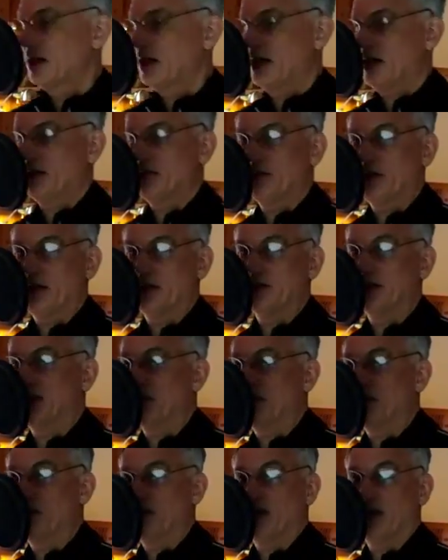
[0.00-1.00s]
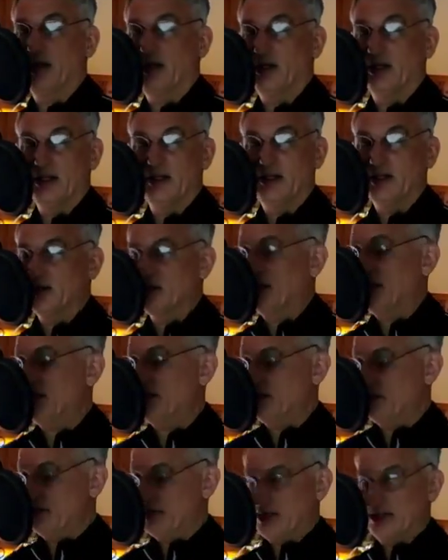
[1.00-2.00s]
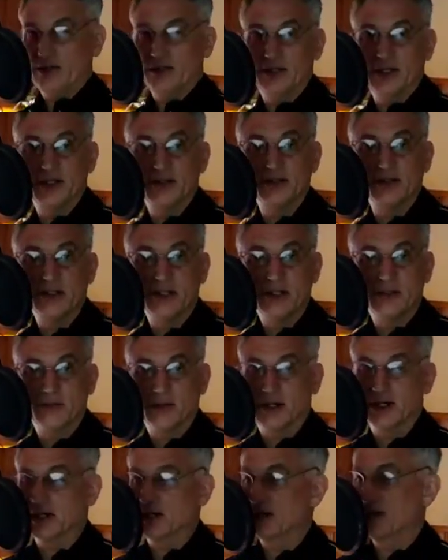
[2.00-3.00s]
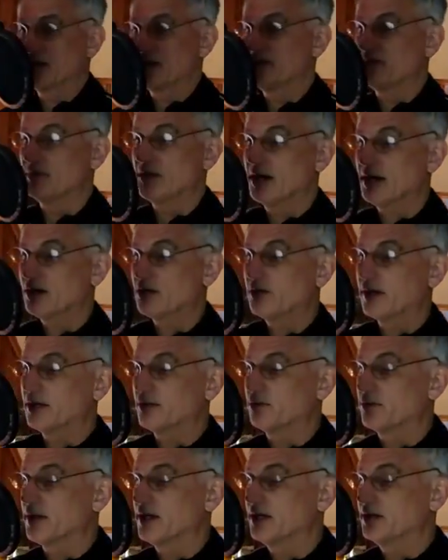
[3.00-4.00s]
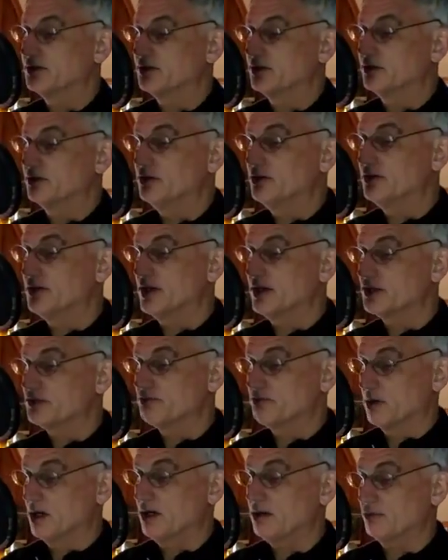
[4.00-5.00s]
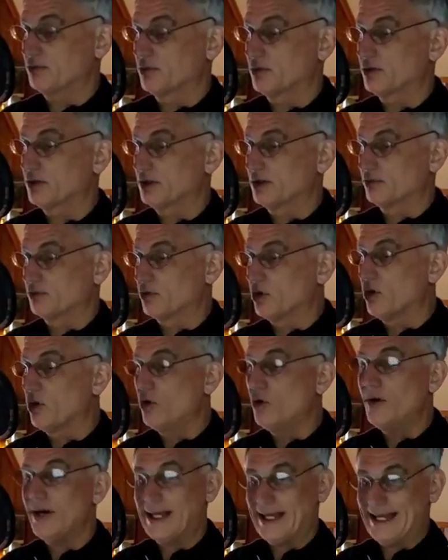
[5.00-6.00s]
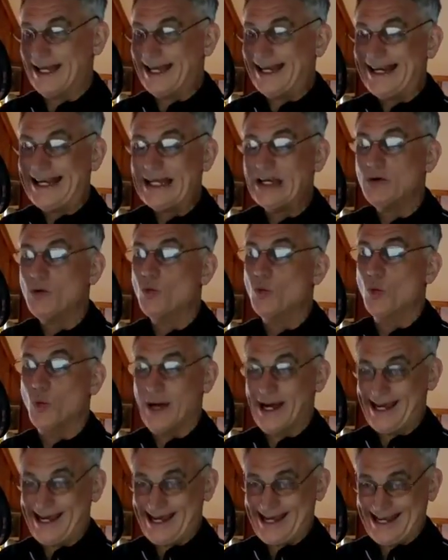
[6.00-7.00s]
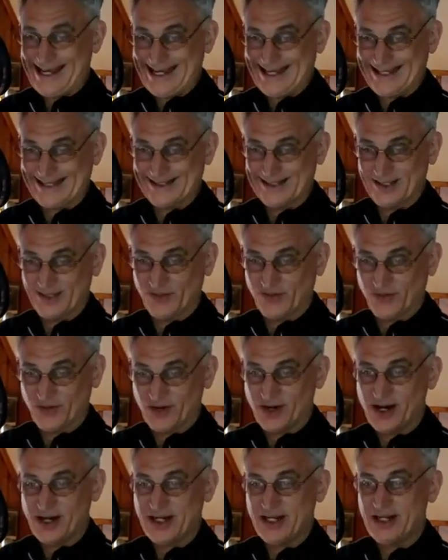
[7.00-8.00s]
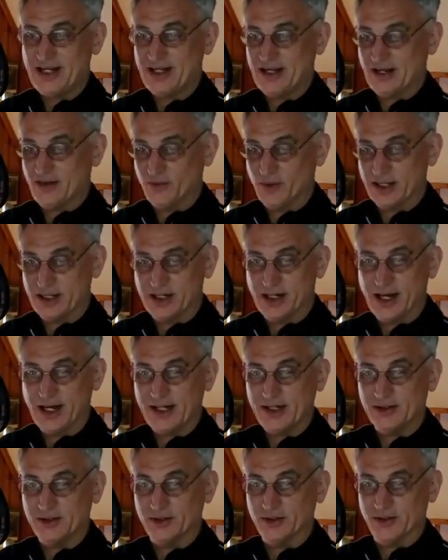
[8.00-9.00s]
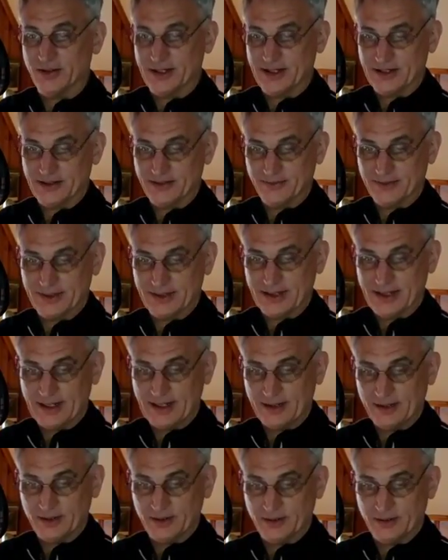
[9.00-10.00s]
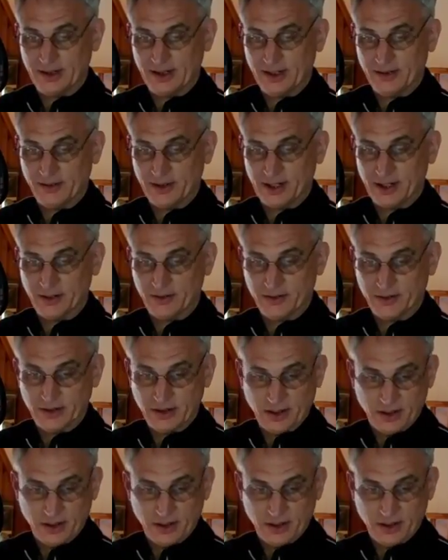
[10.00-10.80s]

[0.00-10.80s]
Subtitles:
I tell you what, I'll let you in on a secret. I am not quite ready to do this, but we're going to roll anyways. It's Friday, and we got to do it. We got to do it. Here we go.